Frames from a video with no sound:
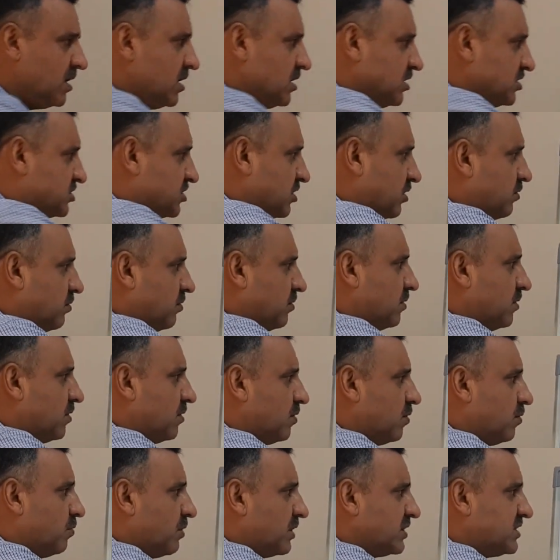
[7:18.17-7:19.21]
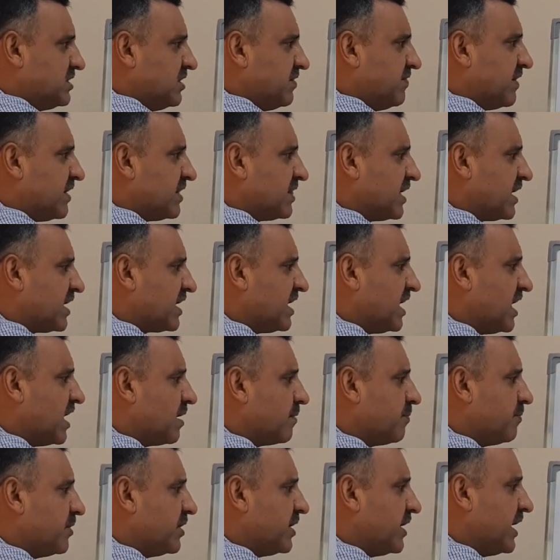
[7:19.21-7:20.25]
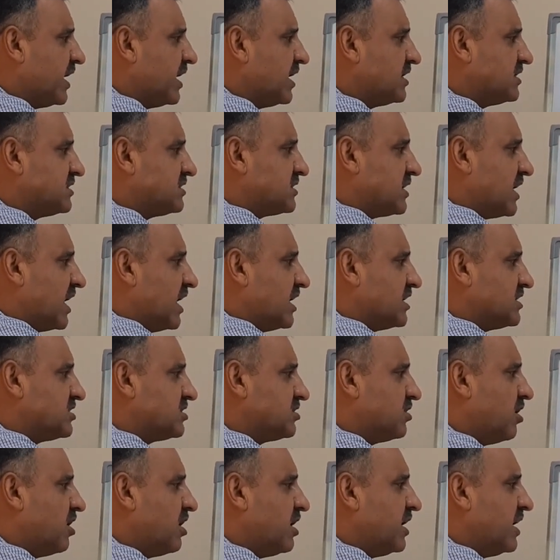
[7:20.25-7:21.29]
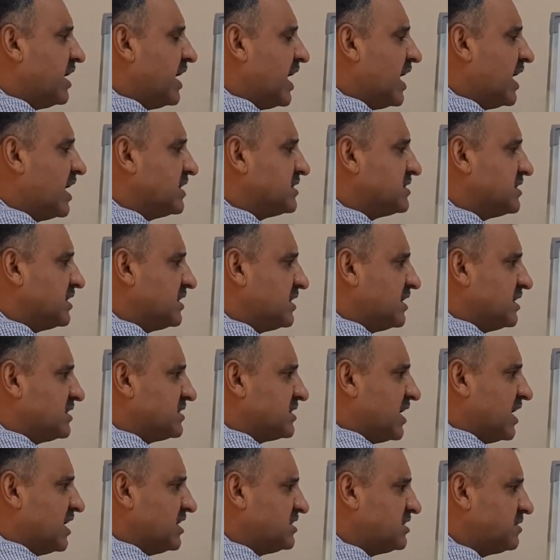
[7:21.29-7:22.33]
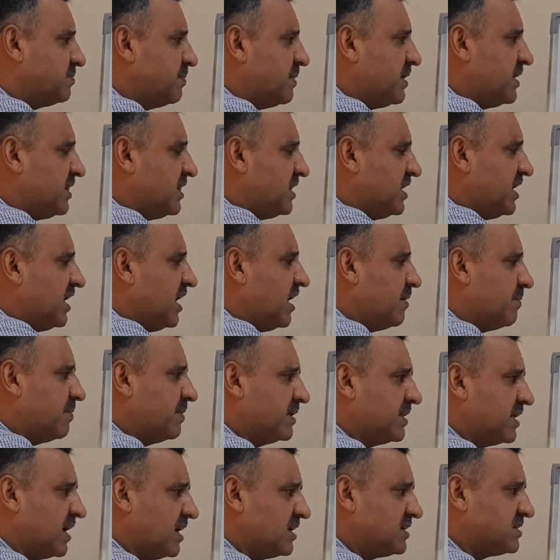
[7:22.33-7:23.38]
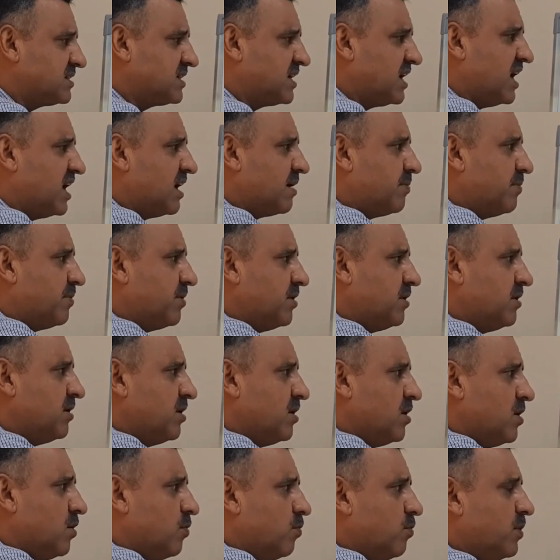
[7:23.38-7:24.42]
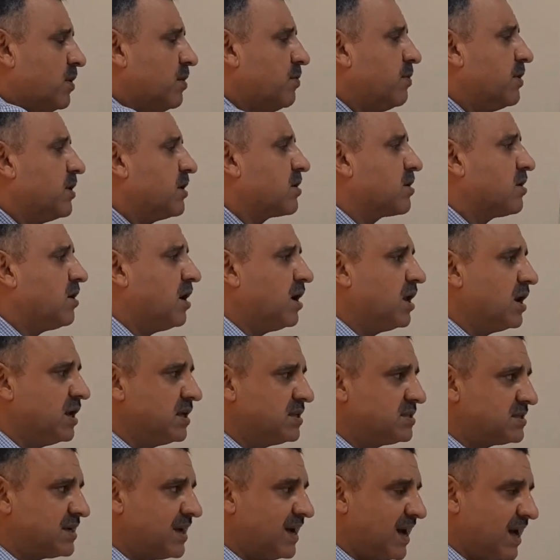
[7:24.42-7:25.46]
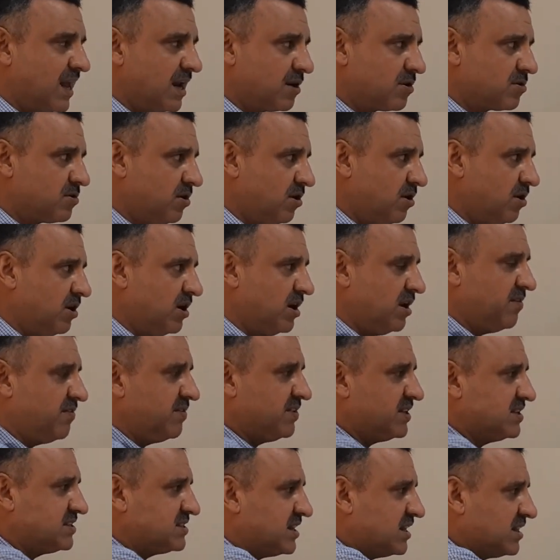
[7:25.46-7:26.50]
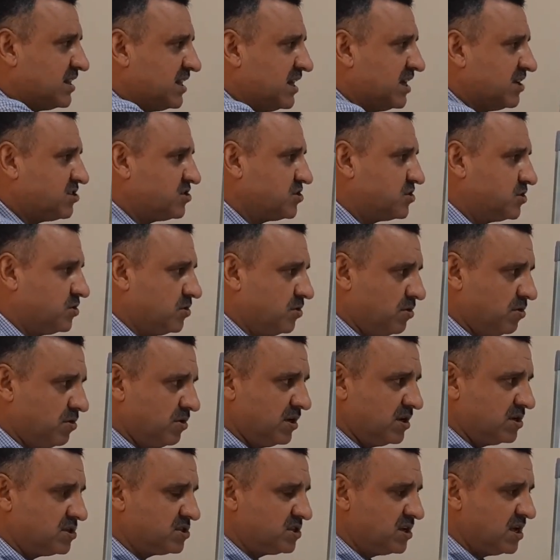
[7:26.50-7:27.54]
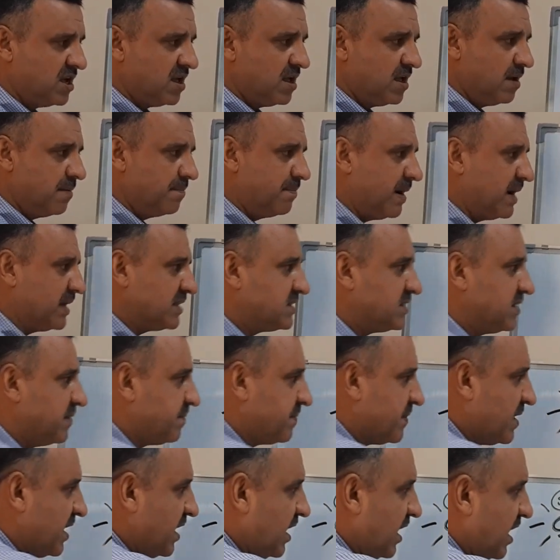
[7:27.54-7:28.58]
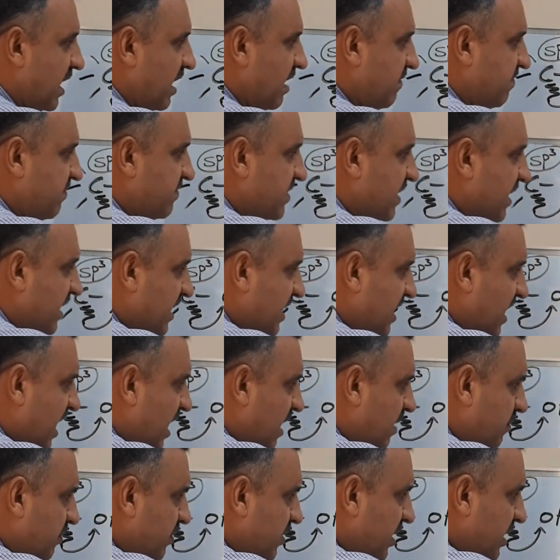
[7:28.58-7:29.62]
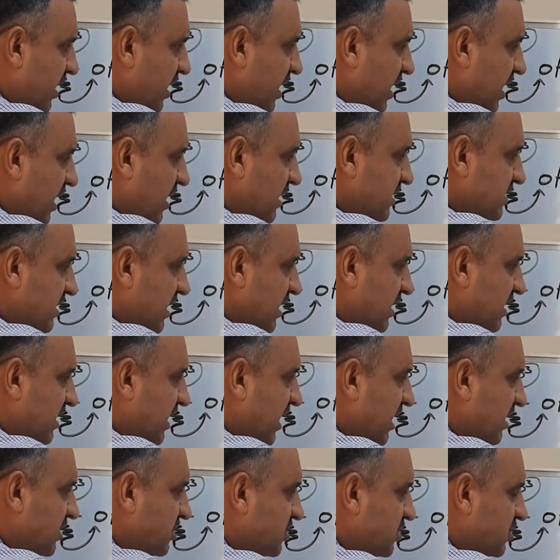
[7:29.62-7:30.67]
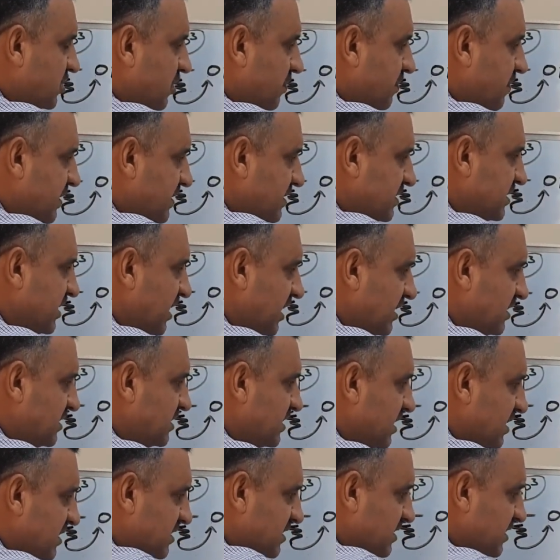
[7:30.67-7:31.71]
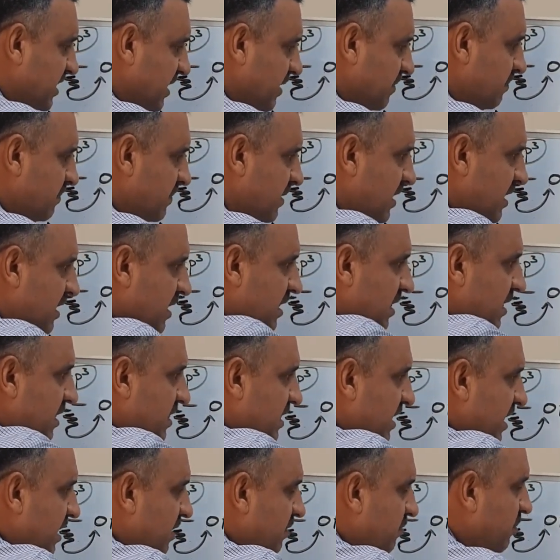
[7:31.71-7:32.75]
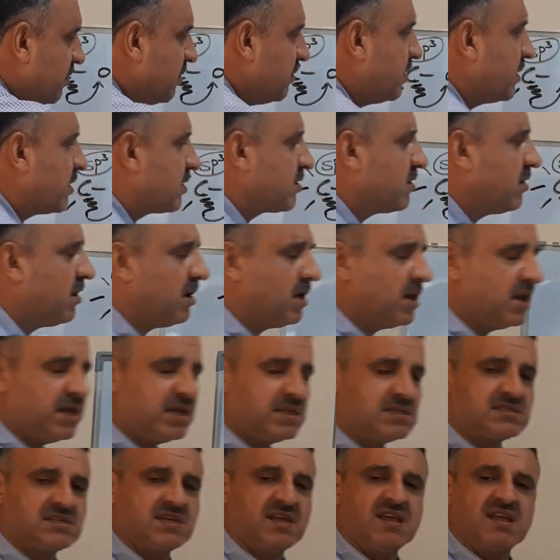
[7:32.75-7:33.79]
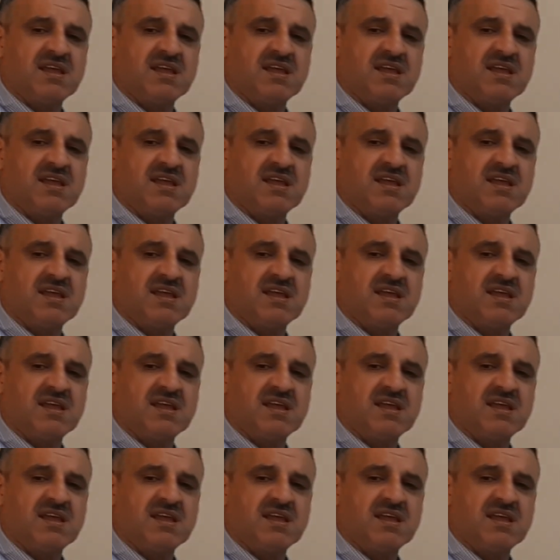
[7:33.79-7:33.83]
So, whatever the carbon is, as long as it is sp3 hybridized carbon, we will call it alcohol if it is attached to OH. But if the carbon here is attached to benzene system, then we will call it